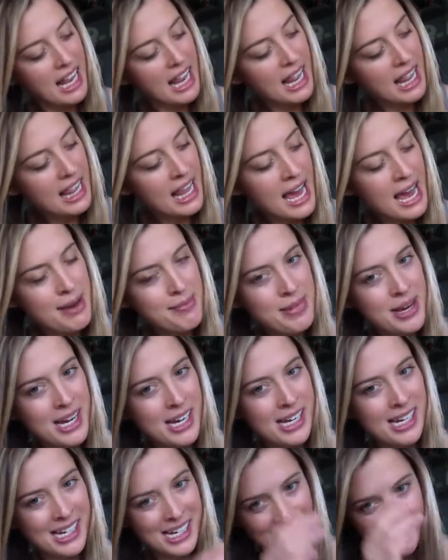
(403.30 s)

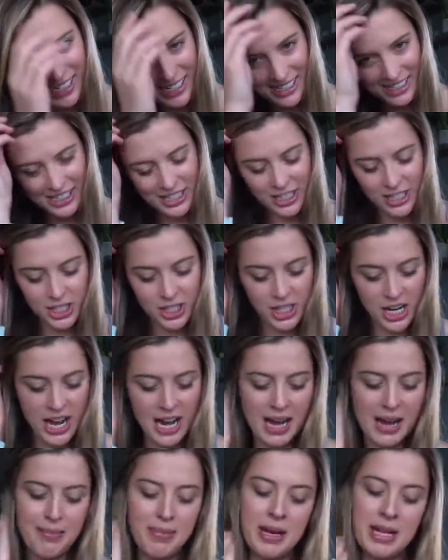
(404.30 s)
Llama! Good job.